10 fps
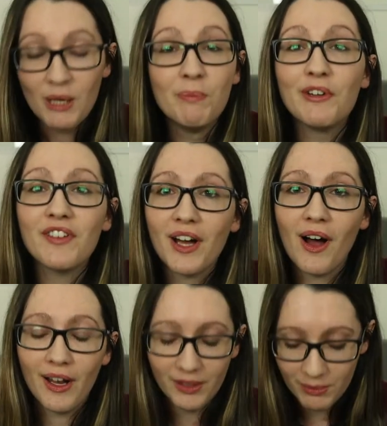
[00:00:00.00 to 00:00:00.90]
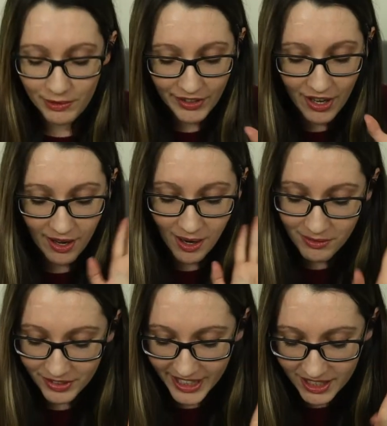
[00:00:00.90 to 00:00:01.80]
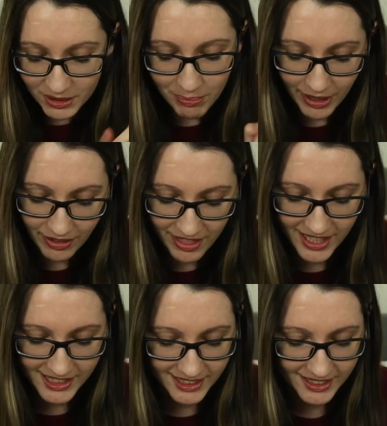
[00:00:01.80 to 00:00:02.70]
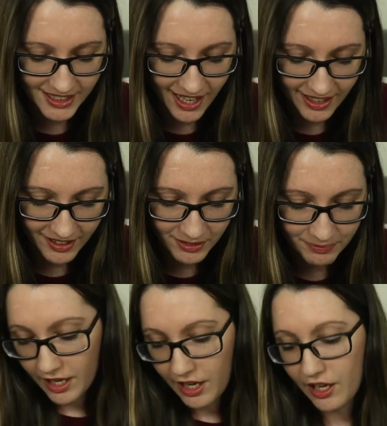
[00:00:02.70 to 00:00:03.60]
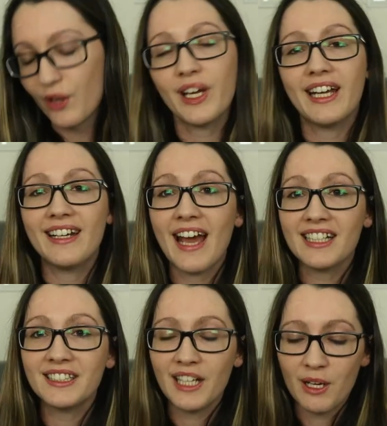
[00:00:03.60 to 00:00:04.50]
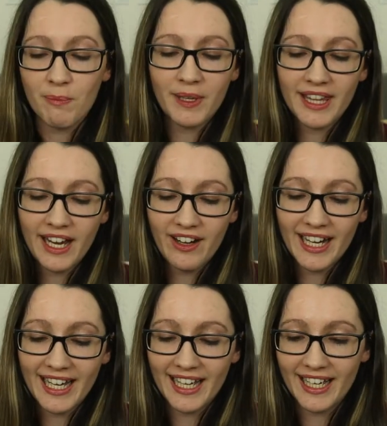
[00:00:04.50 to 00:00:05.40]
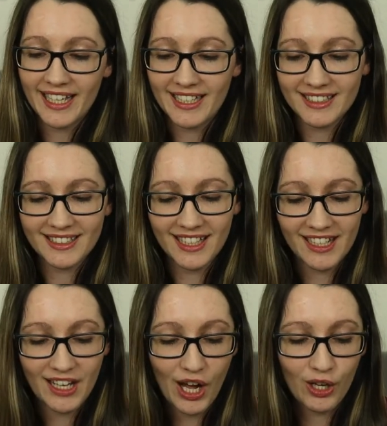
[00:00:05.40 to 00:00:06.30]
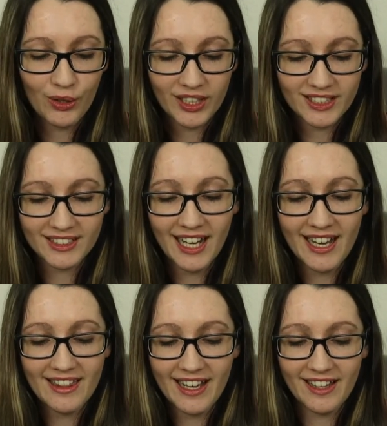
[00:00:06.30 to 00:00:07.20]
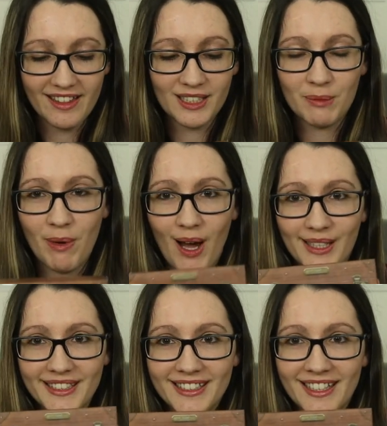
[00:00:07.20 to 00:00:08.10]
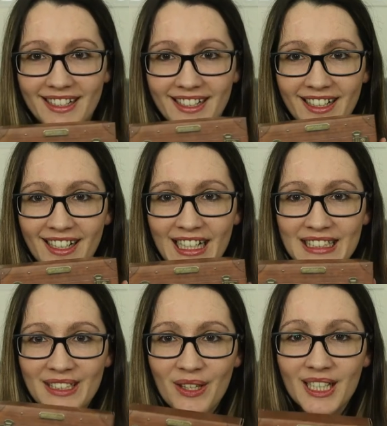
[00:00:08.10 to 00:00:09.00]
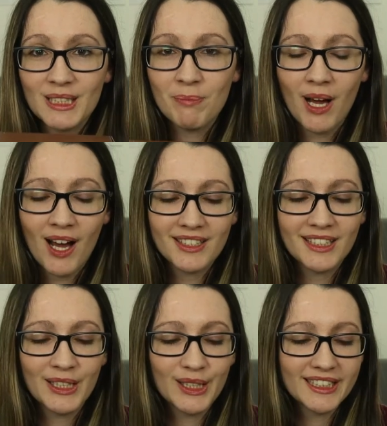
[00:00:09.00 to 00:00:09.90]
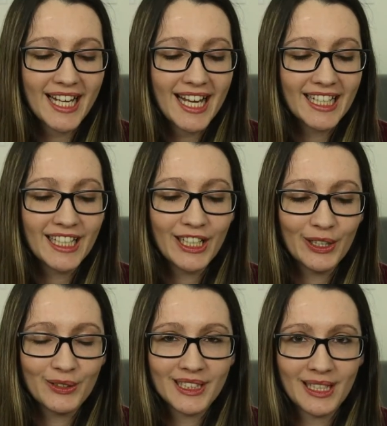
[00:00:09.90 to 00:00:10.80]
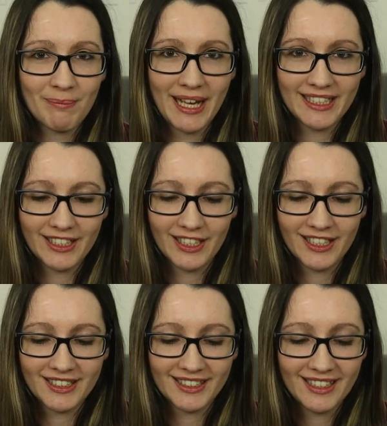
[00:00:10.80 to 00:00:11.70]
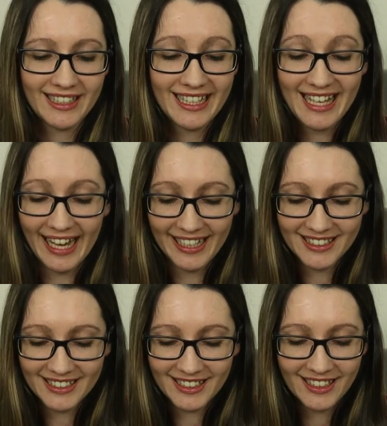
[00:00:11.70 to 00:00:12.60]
Moving on, moving on. Hopefully there's better things inside. Okay, next up there is, oh, this, I like this box. So this box looks like Newt Scamander's case.